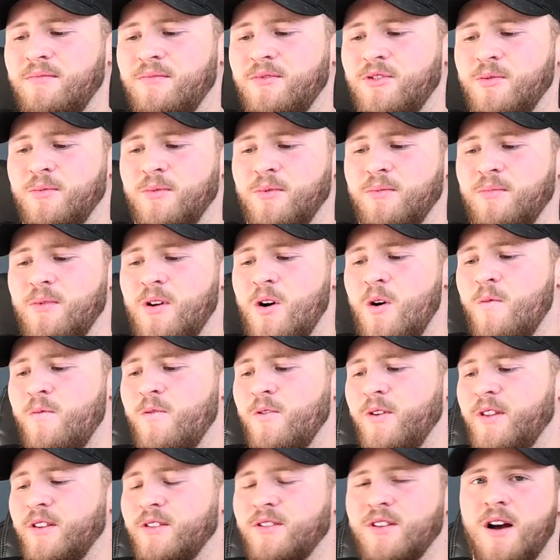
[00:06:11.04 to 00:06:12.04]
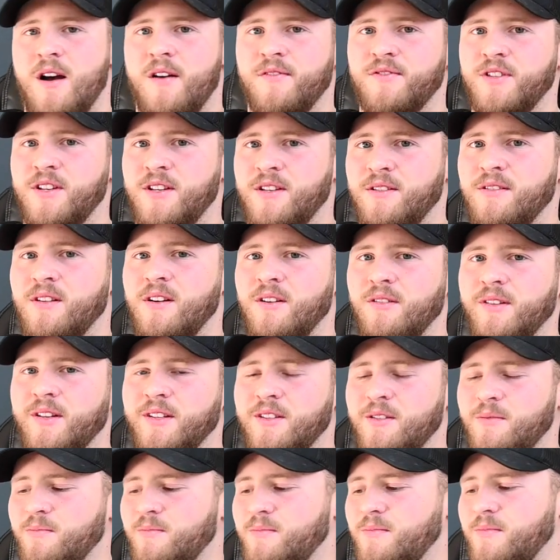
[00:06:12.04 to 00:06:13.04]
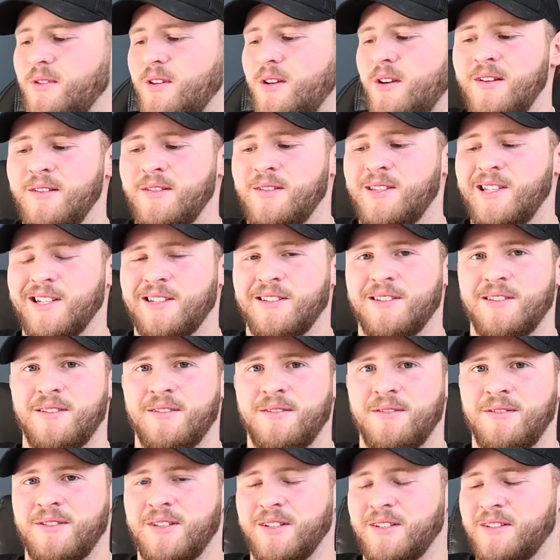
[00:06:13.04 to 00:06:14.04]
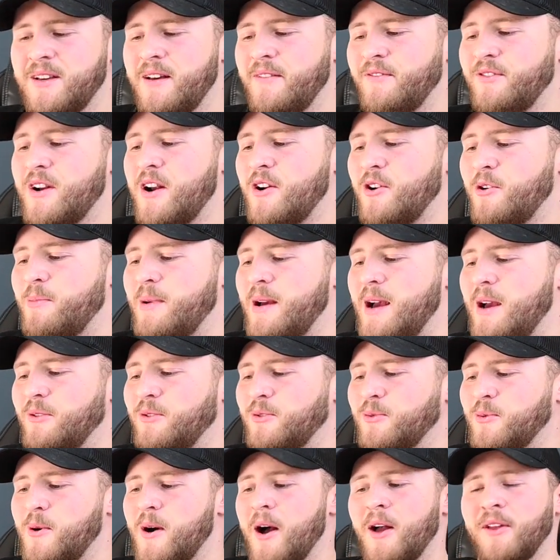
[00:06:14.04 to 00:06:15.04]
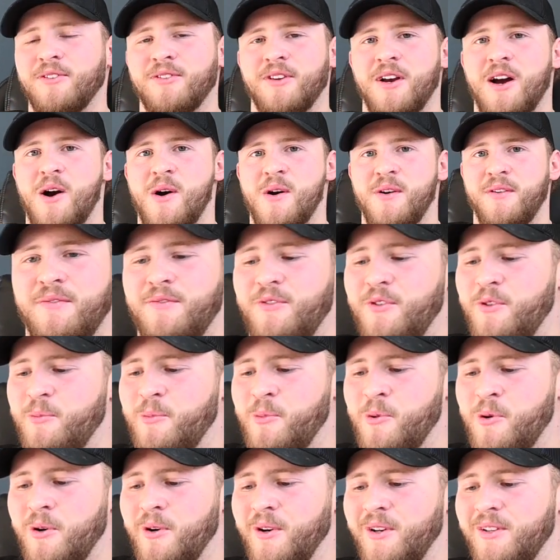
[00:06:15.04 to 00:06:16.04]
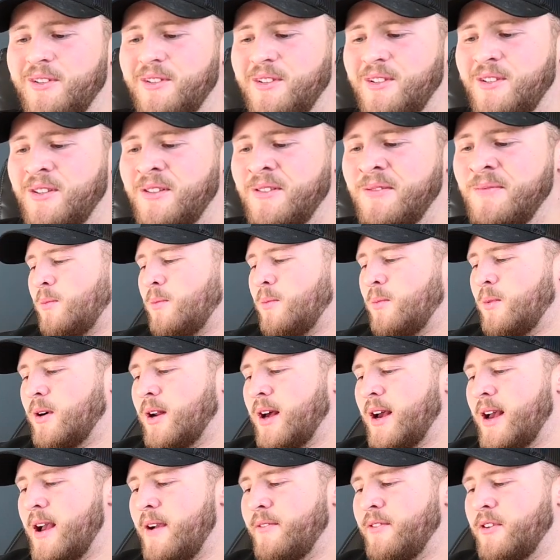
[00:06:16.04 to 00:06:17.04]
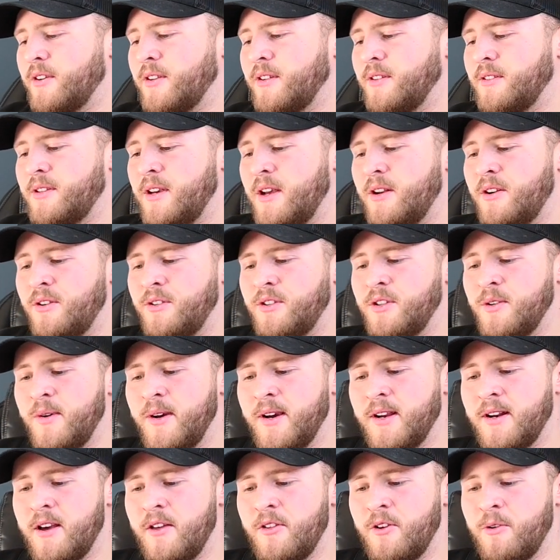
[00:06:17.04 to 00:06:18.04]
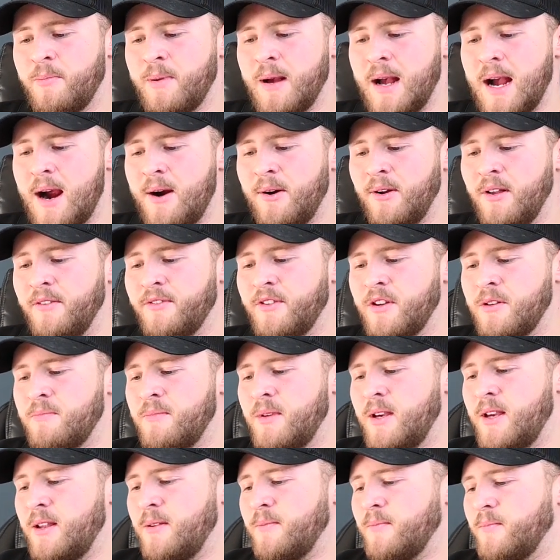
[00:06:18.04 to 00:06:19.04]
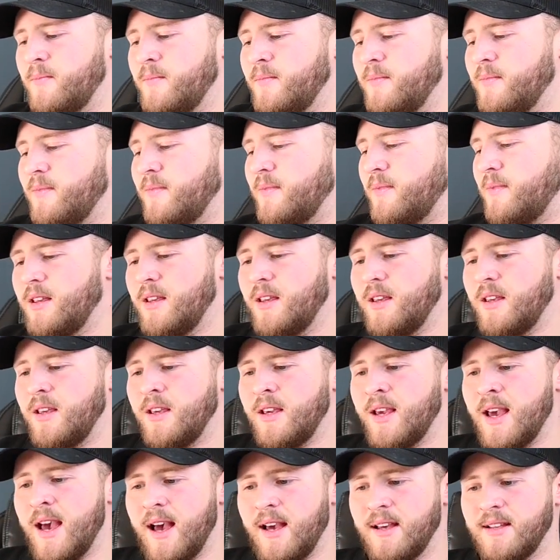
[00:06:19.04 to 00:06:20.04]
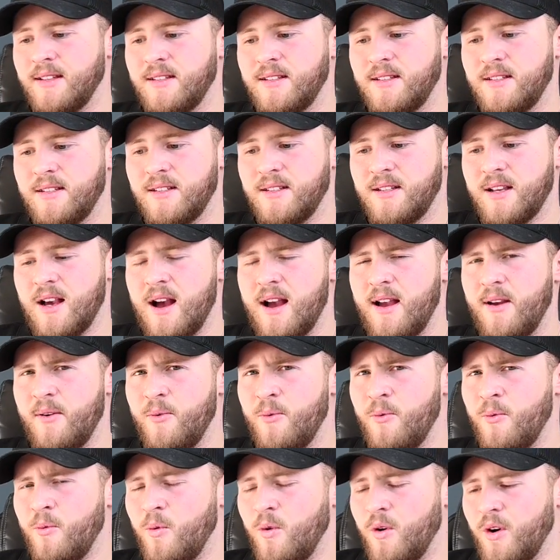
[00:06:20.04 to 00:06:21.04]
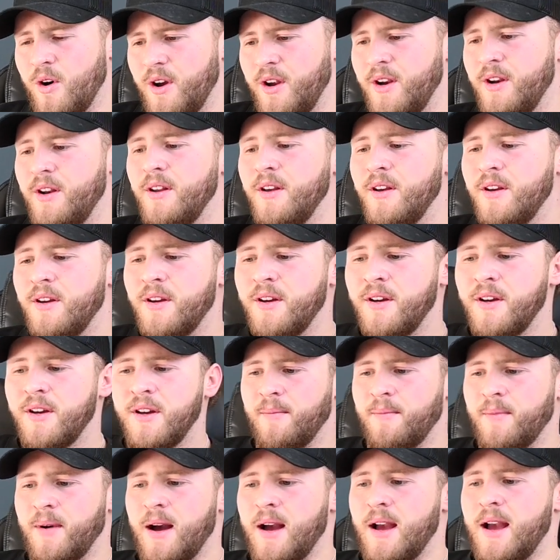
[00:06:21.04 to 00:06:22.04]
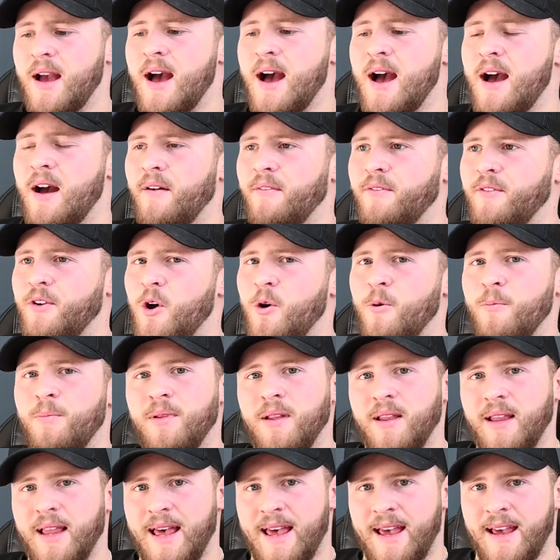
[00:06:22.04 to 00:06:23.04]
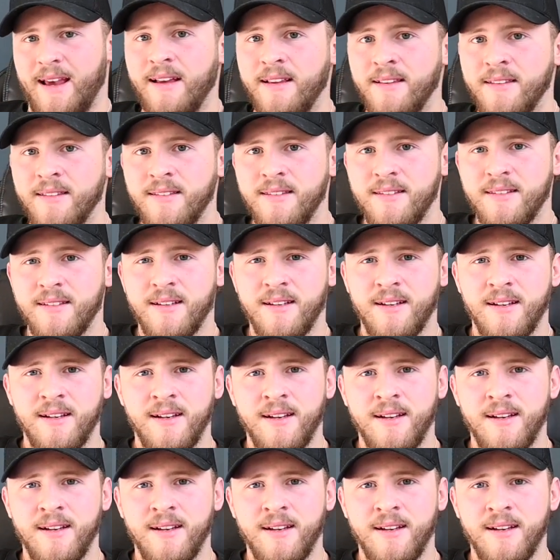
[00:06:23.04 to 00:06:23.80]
So hopefully this off season I'll get some six, six, seven hundred pound squats going for the boys. Would I ever consider doing another powerlifting meet? Yes, I would. Um, I have no plans,